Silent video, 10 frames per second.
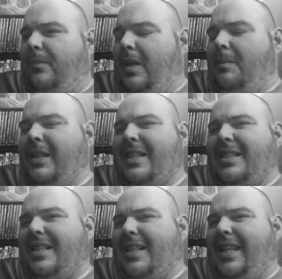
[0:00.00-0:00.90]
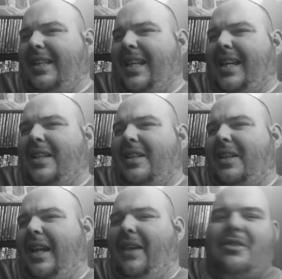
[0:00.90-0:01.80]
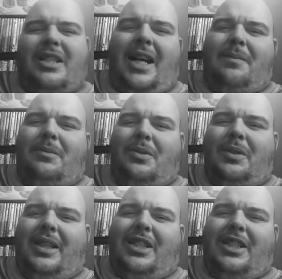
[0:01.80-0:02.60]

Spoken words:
Because I think that every time you get a